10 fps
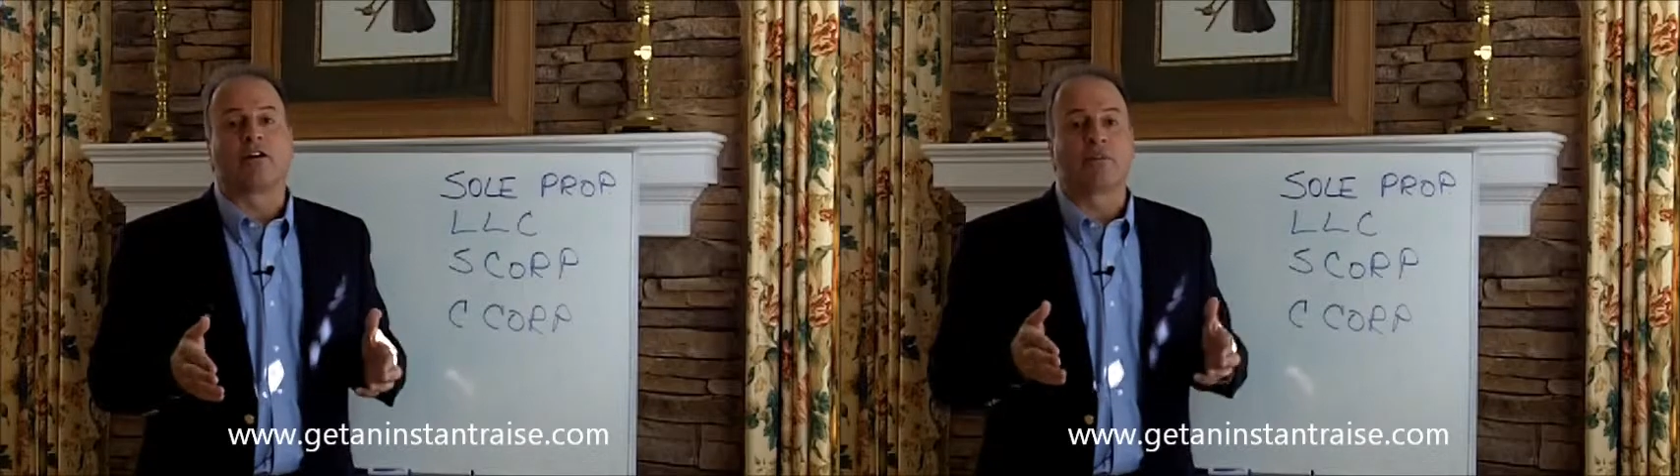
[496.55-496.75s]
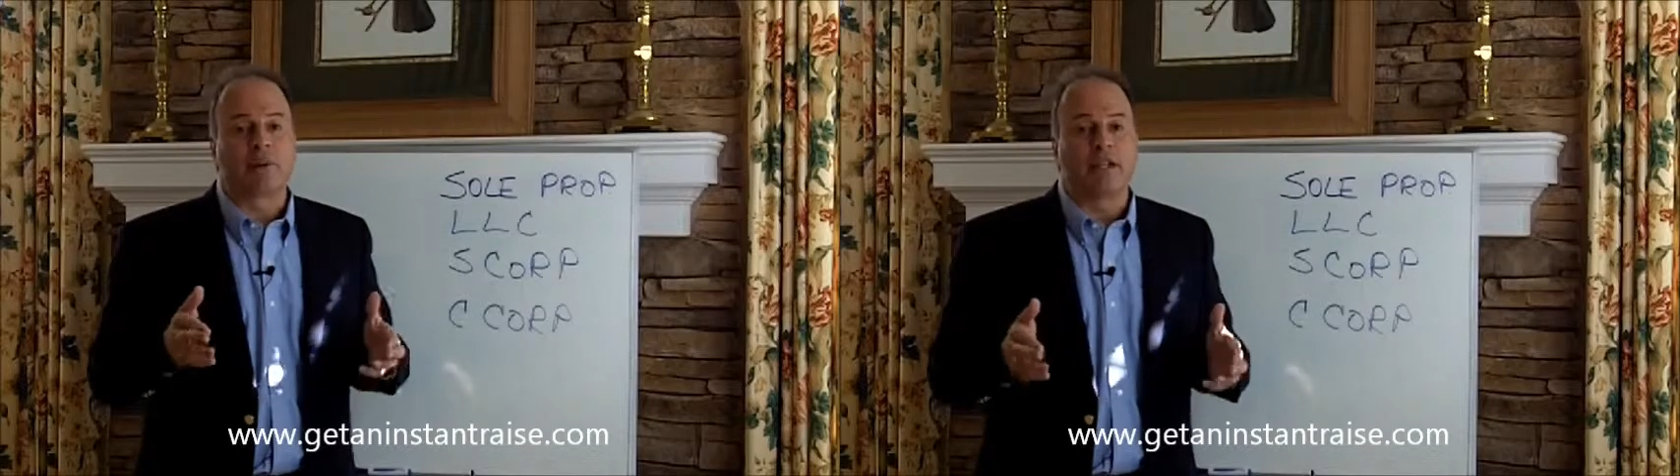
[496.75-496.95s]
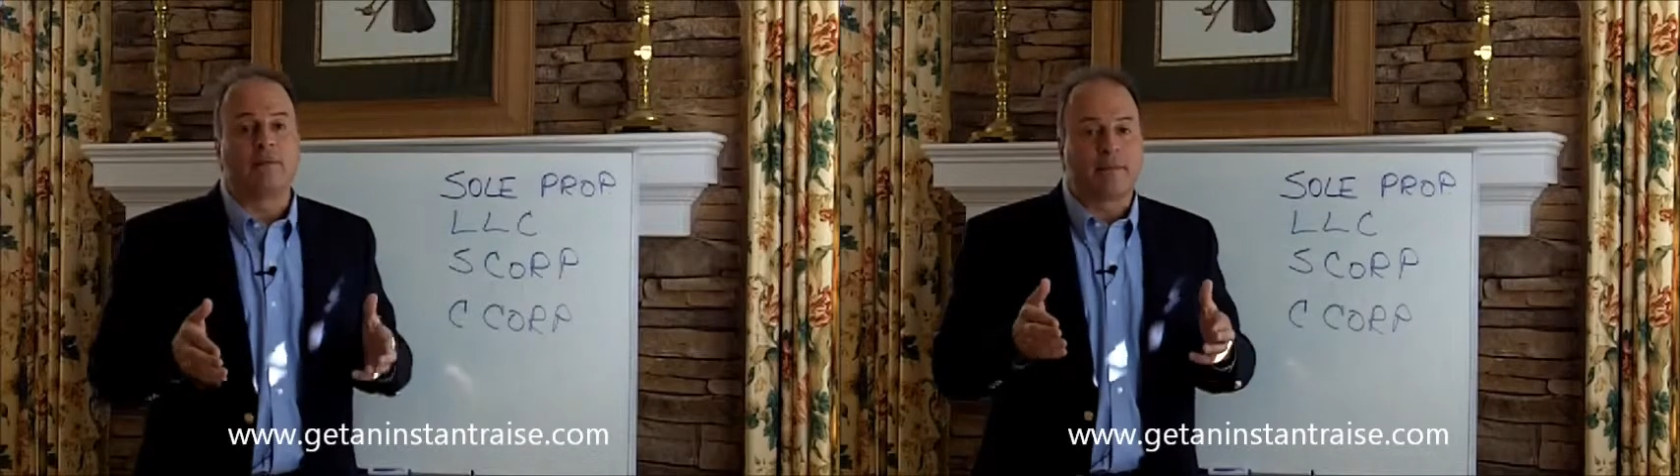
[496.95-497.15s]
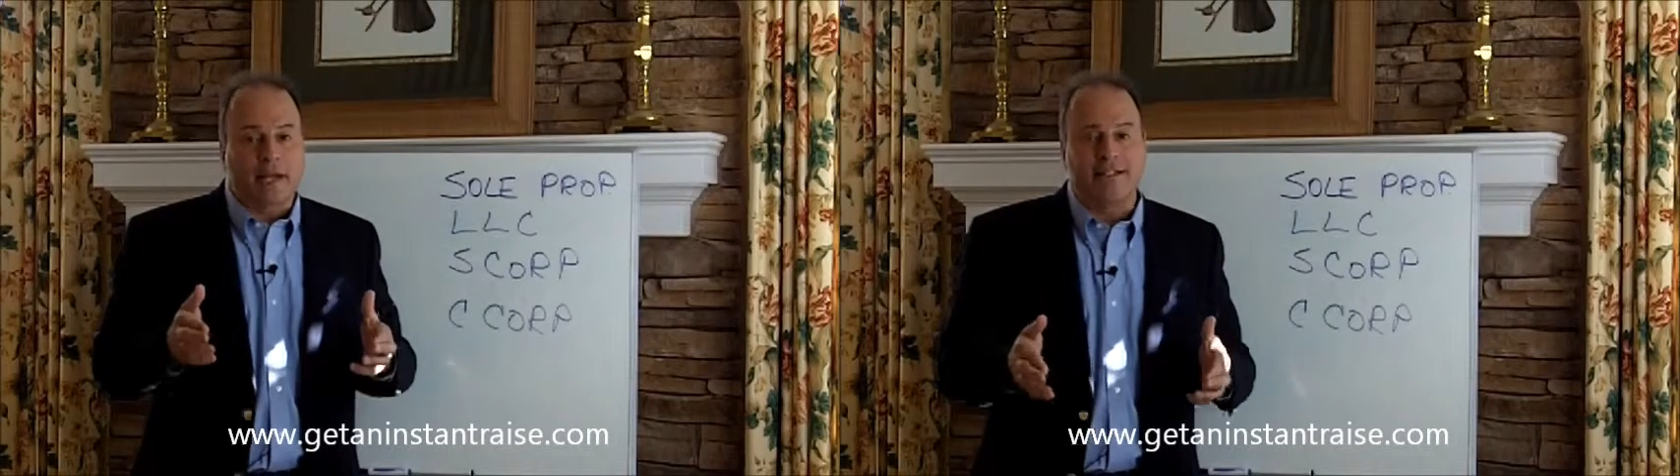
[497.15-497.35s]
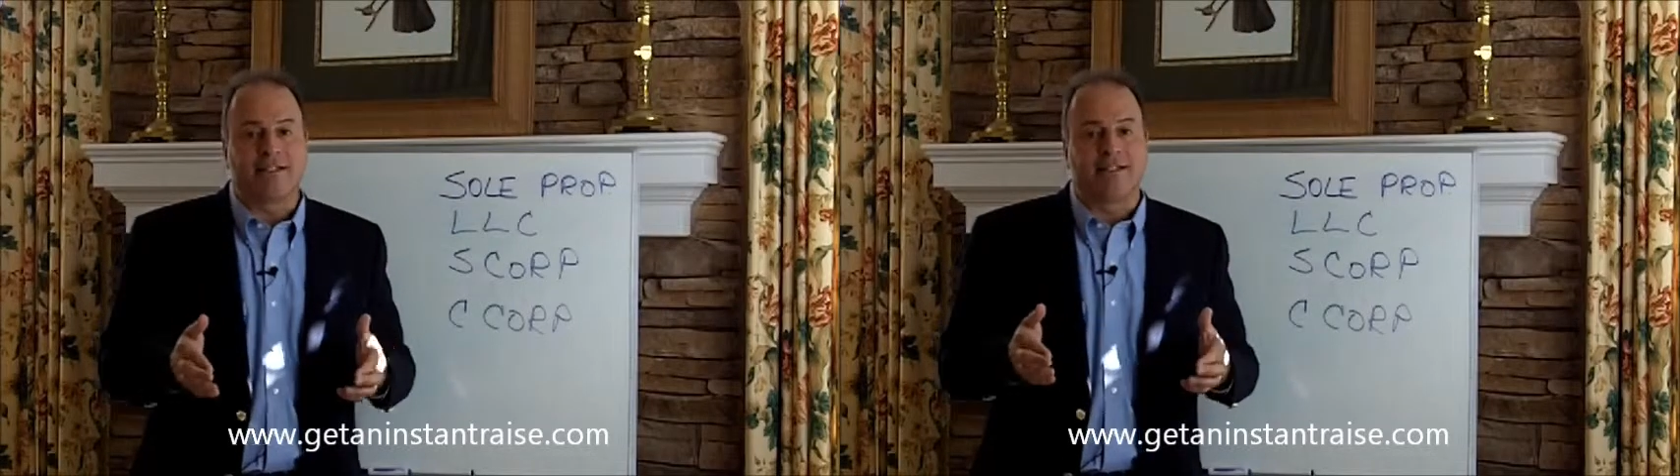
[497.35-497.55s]
are pretty
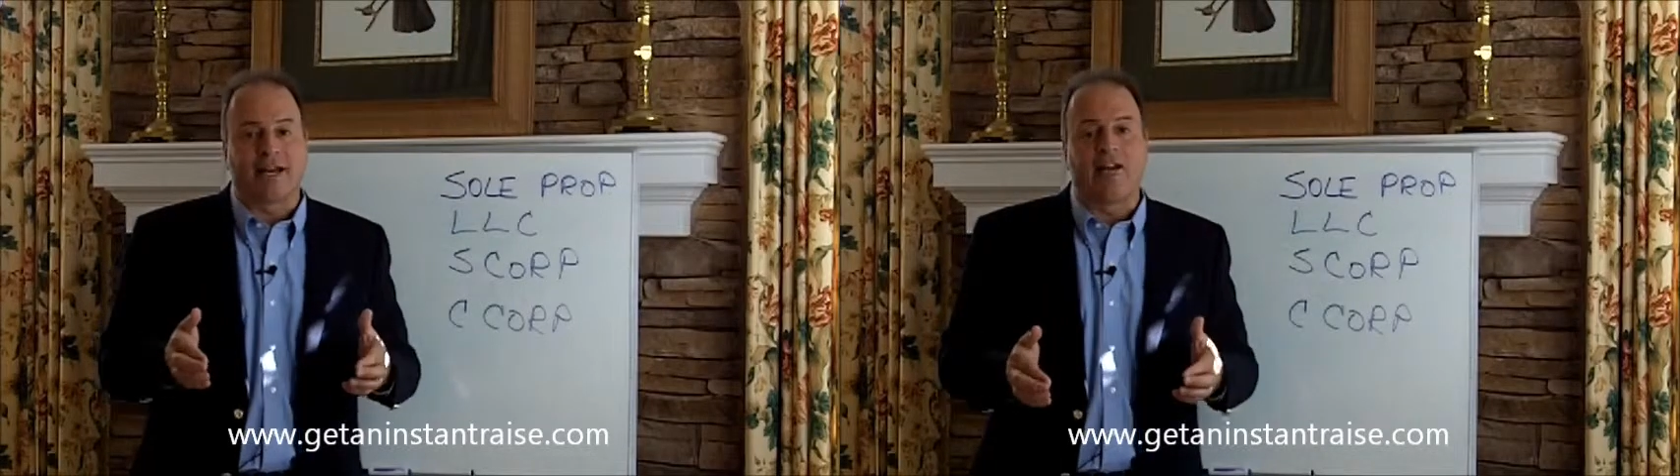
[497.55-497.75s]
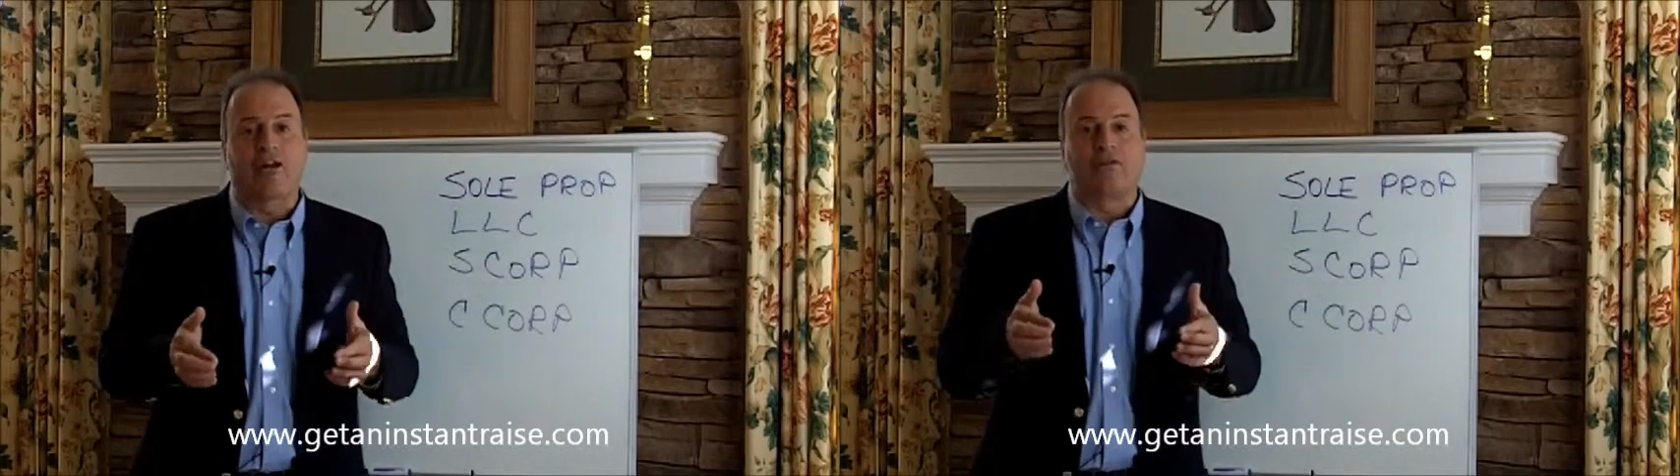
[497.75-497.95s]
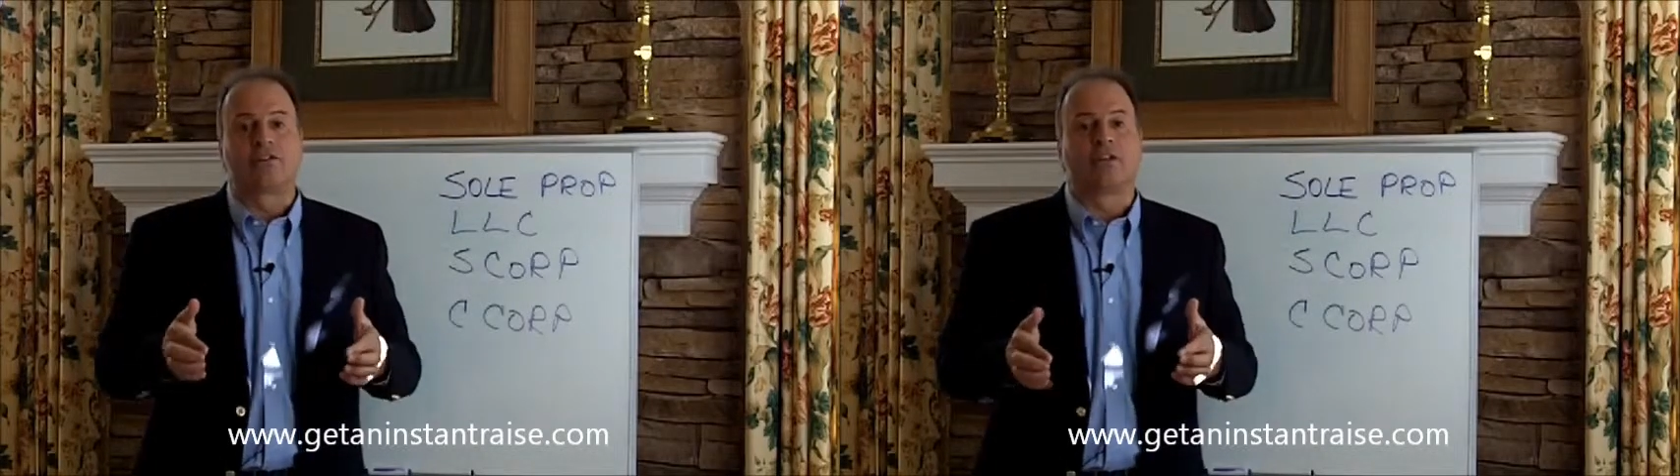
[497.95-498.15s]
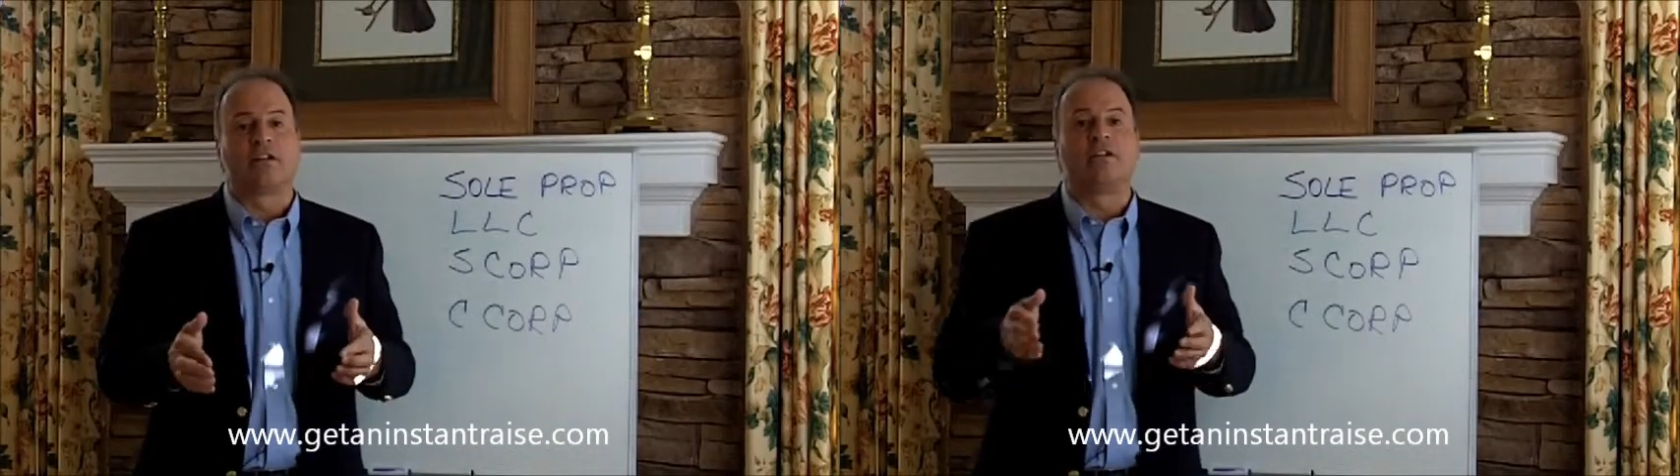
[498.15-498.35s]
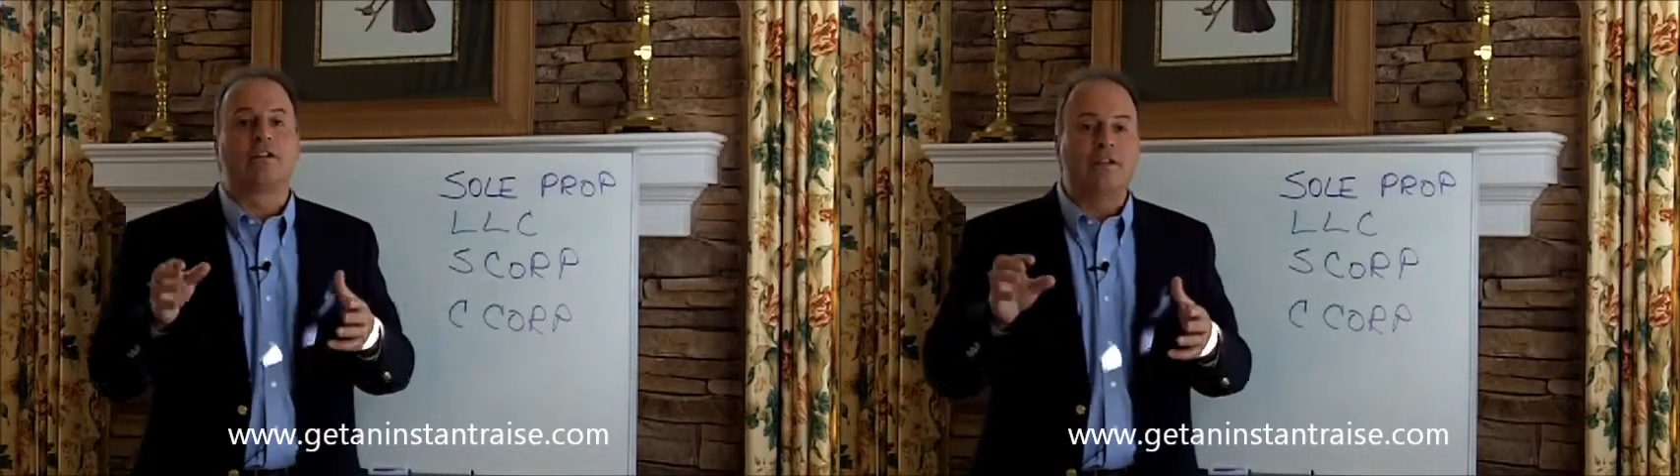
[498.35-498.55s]
amazing that all of a
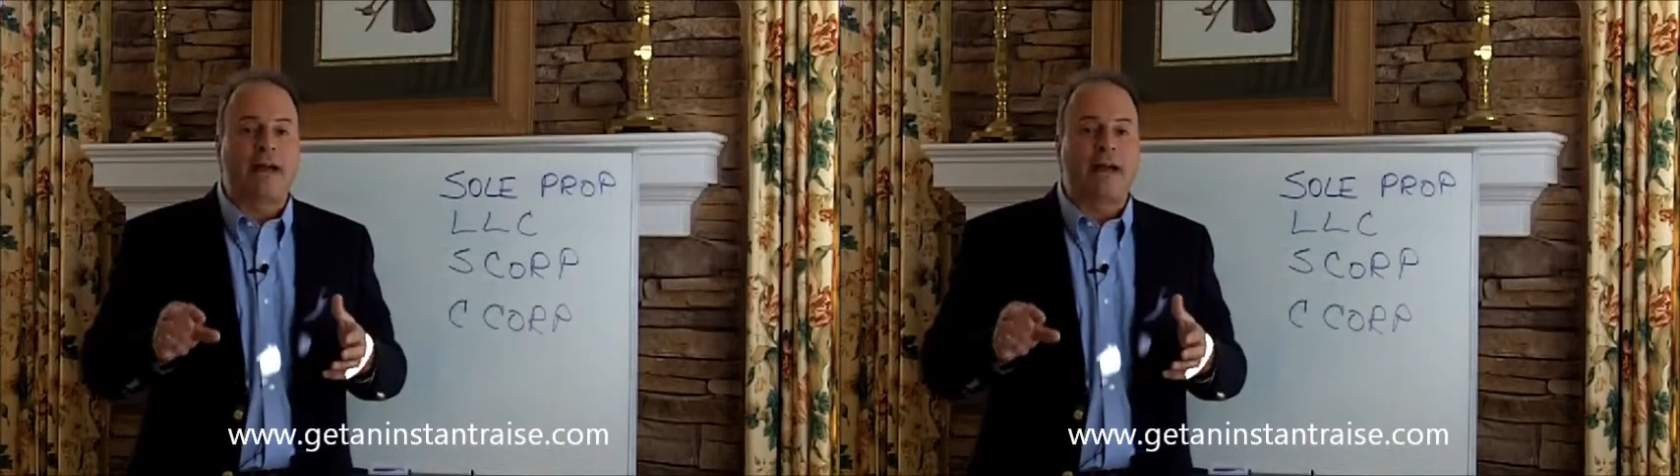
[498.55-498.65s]
sudden